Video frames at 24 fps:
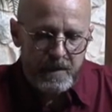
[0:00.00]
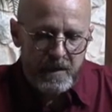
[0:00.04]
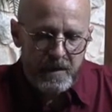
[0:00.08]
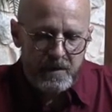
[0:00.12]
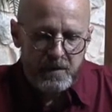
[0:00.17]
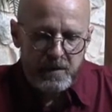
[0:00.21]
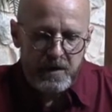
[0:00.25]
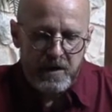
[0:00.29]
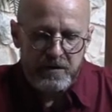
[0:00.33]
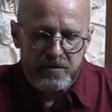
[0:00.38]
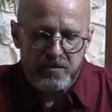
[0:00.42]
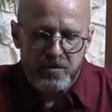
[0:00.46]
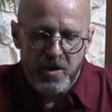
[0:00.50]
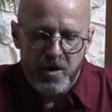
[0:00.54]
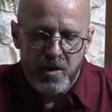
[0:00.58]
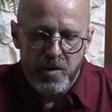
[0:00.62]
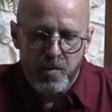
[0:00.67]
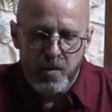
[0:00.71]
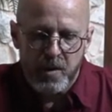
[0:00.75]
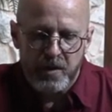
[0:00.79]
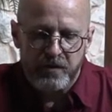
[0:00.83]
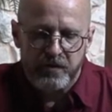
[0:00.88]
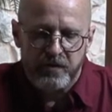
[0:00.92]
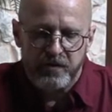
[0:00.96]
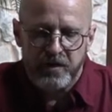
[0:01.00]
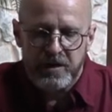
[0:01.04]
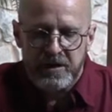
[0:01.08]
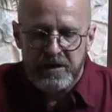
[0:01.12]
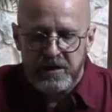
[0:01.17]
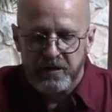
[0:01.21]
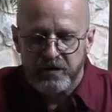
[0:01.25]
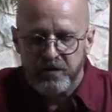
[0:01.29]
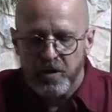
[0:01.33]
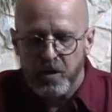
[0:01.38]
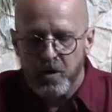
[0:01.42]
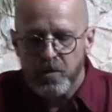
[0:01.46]
"Let no one seek
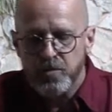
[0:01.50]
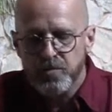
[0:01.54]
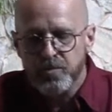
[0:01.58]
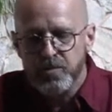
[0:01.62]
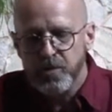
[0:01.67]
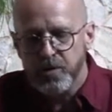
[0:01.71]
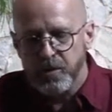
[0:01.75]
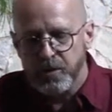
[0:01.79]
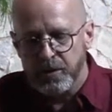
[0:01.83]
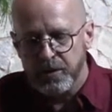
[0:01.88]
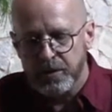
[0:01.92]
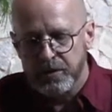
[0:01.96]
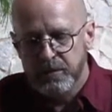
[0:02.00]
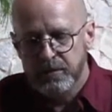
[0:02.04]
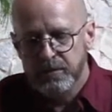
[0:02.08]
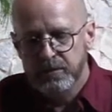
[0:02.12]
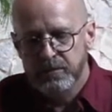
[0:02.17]
his own good,